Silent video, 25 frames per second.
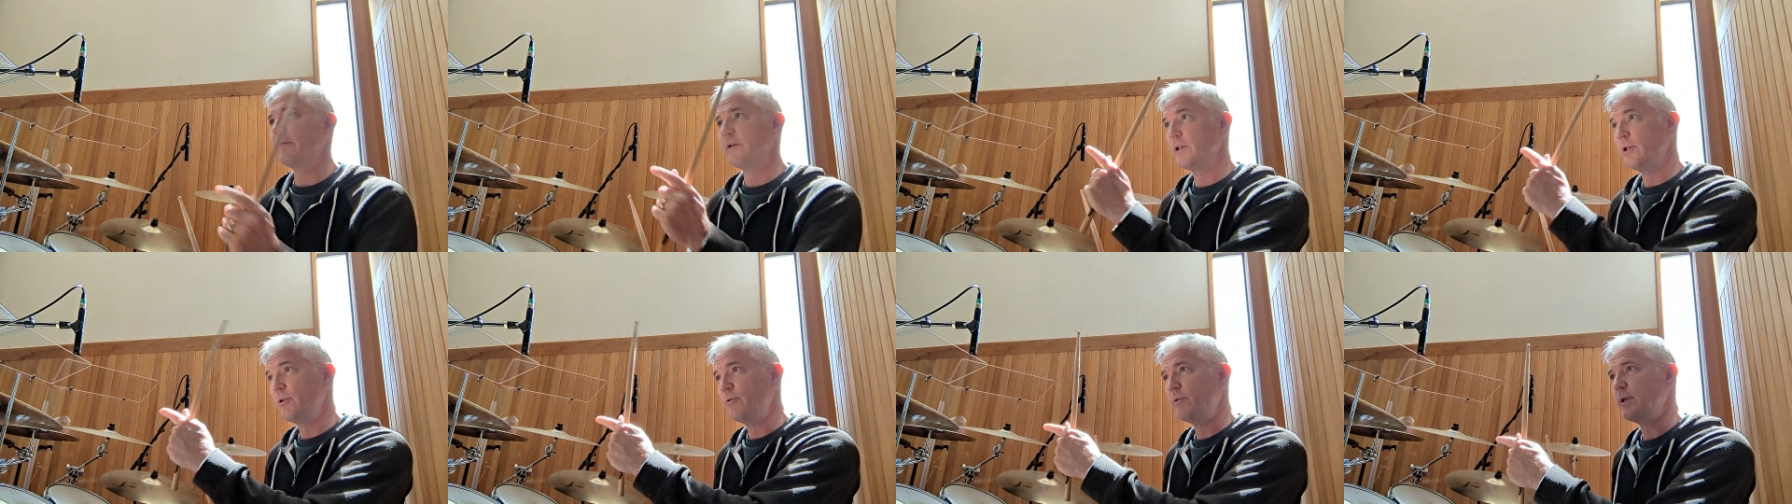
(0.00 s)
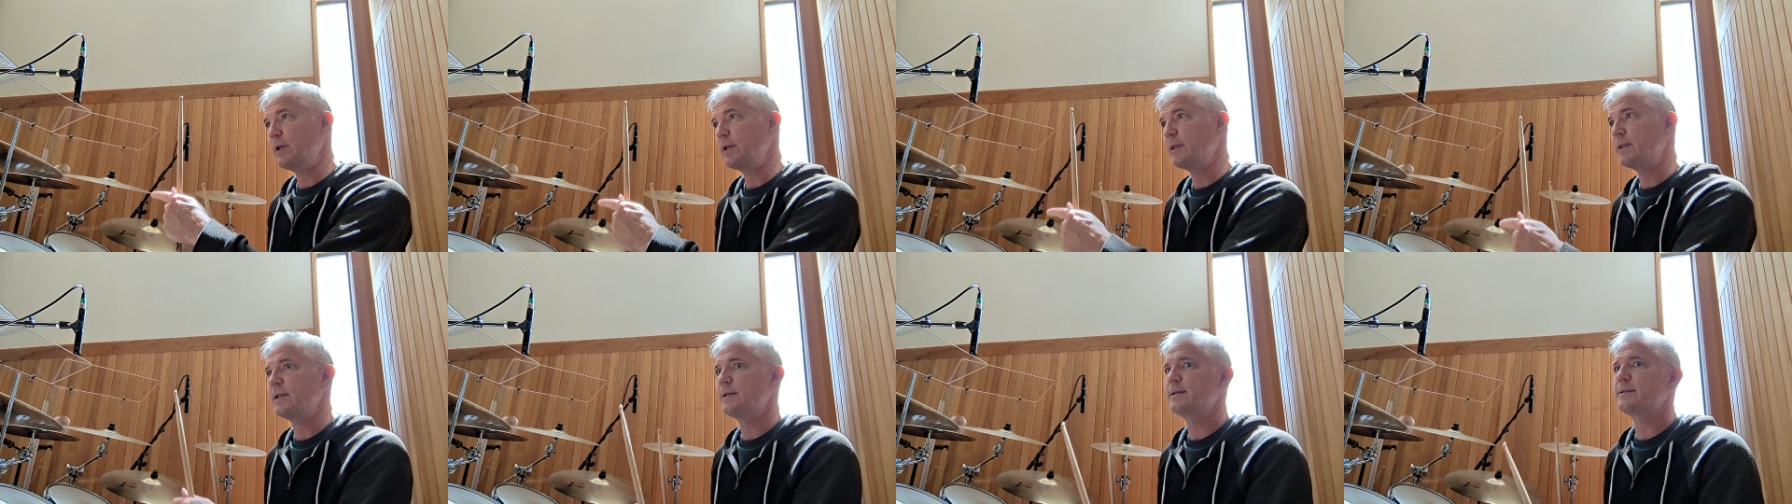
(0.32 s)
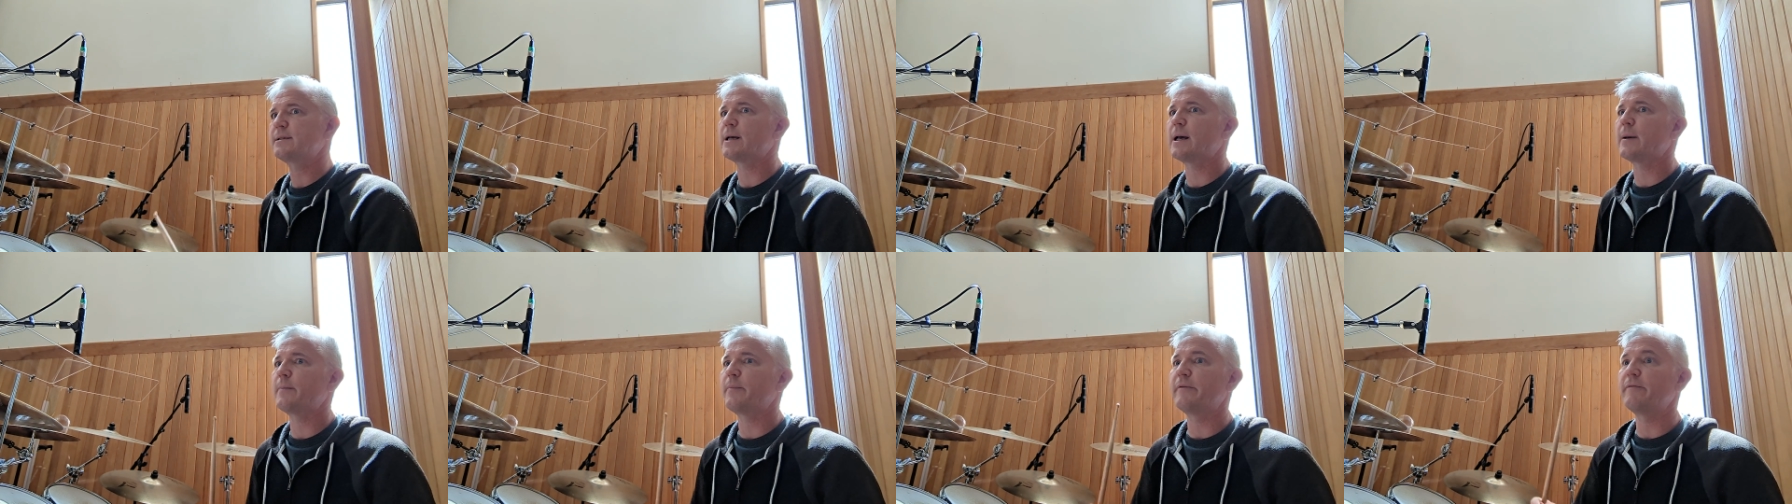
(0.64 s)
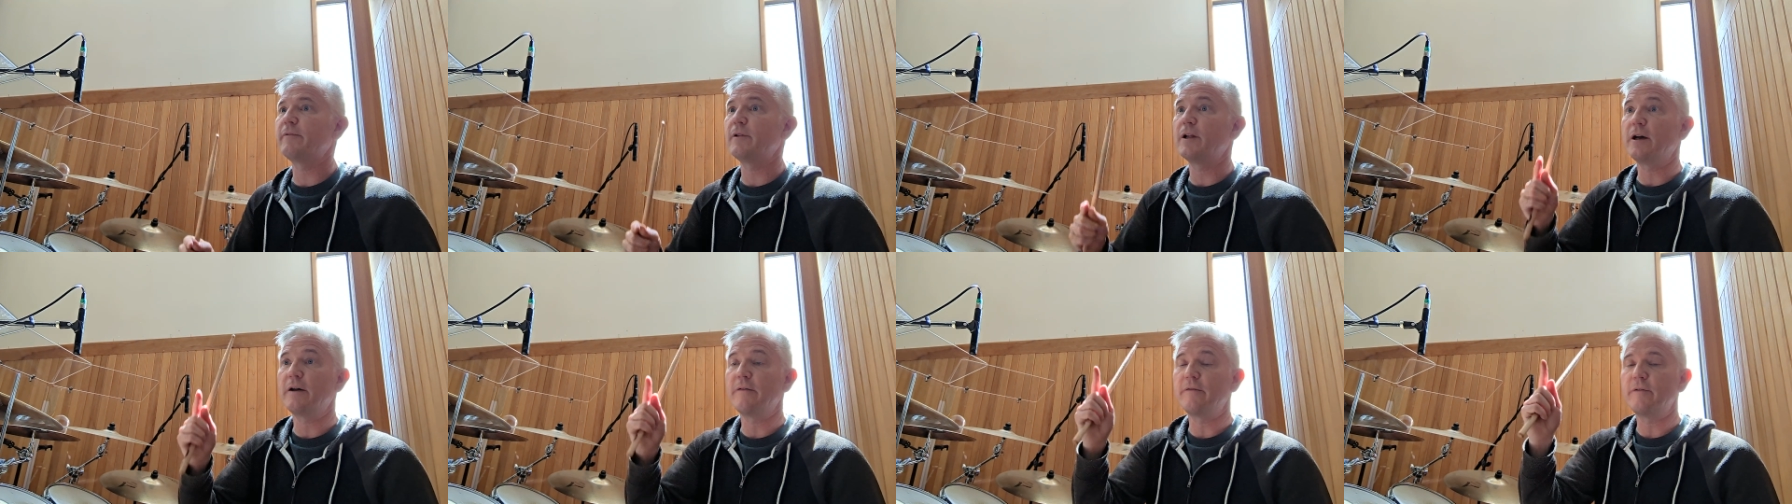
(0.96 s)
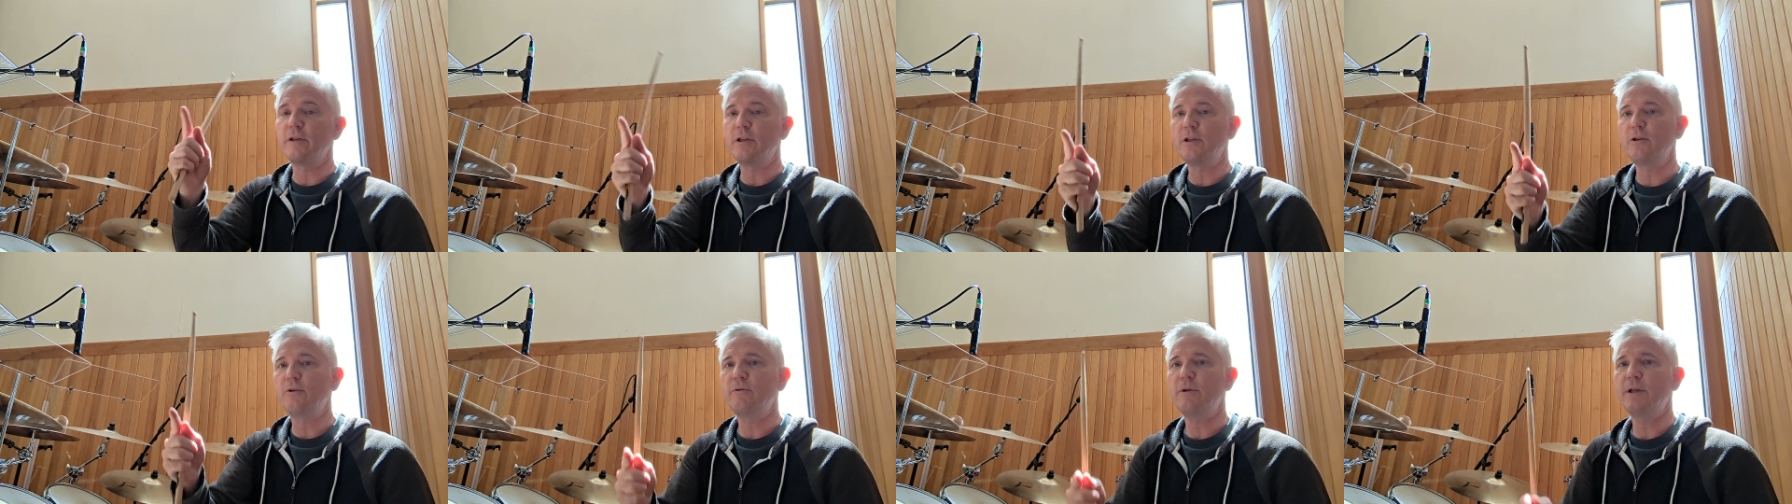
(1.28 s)
and you need this type of love,
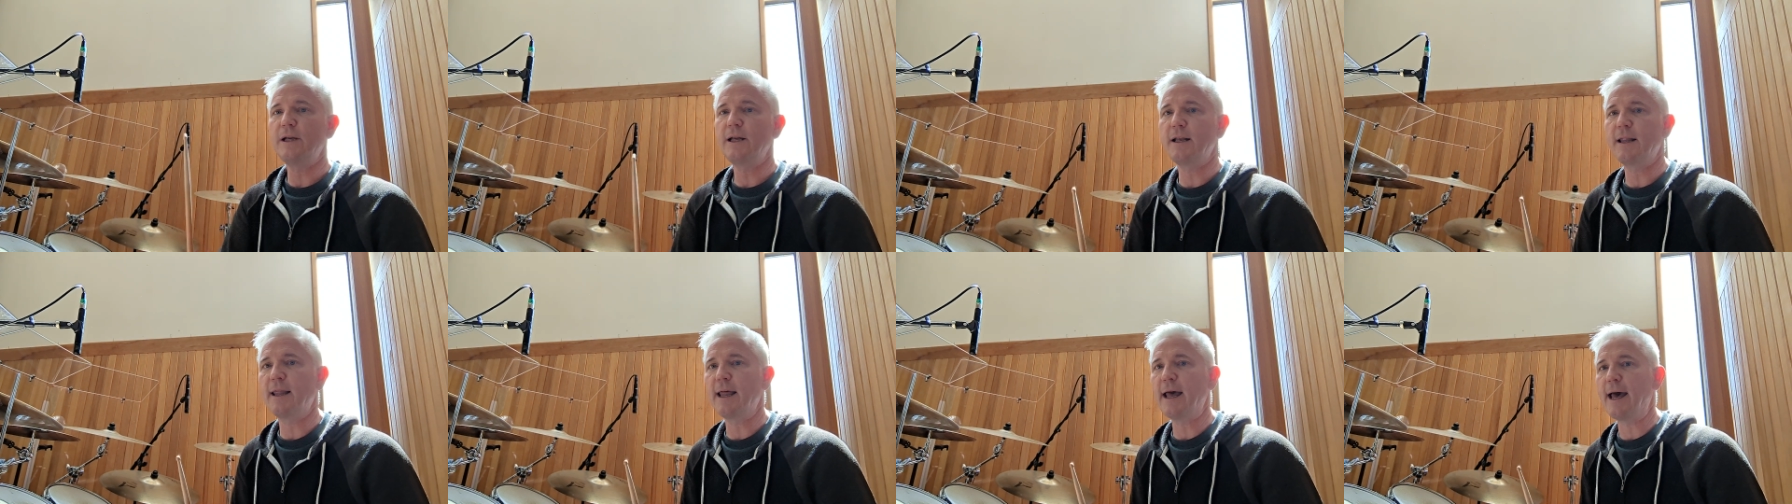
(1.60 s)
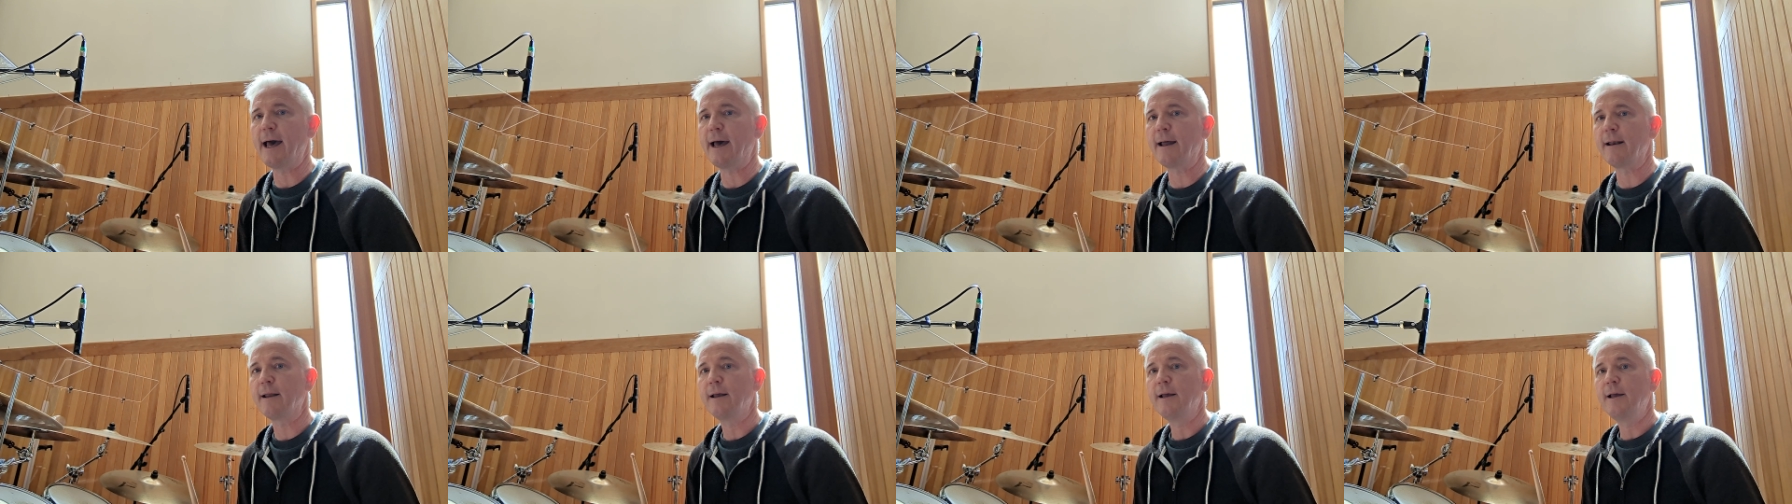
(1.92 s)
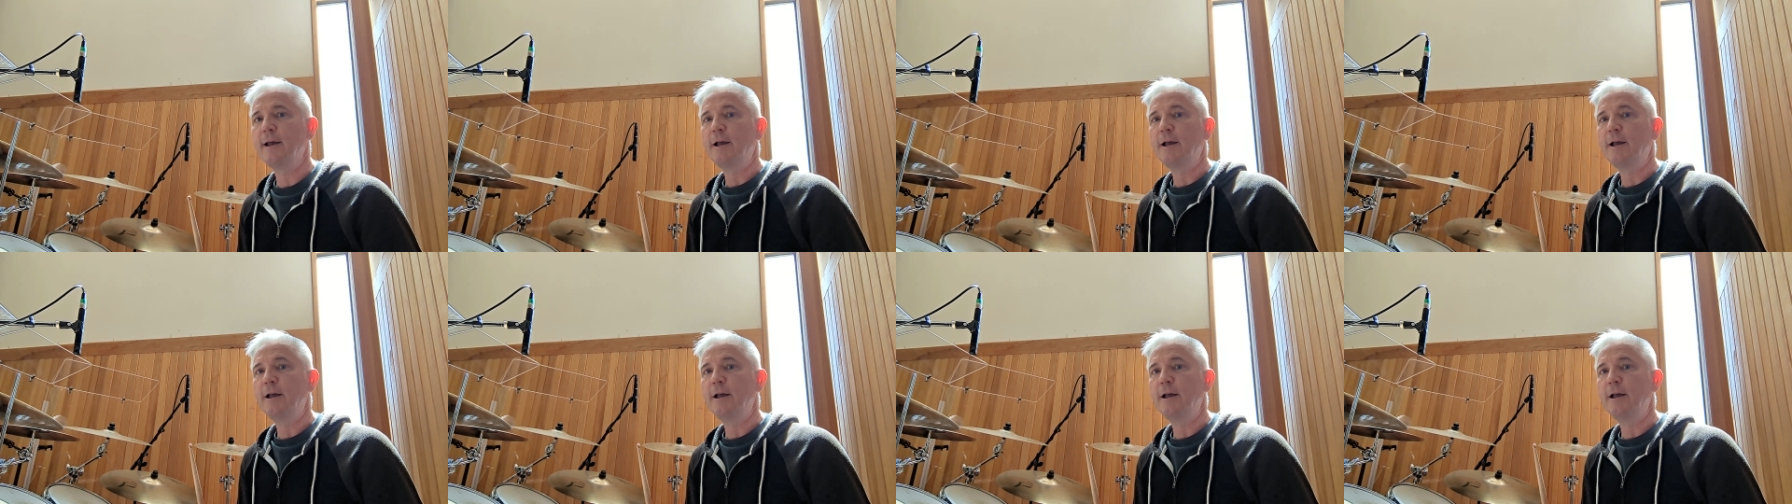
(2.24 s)
and you need that.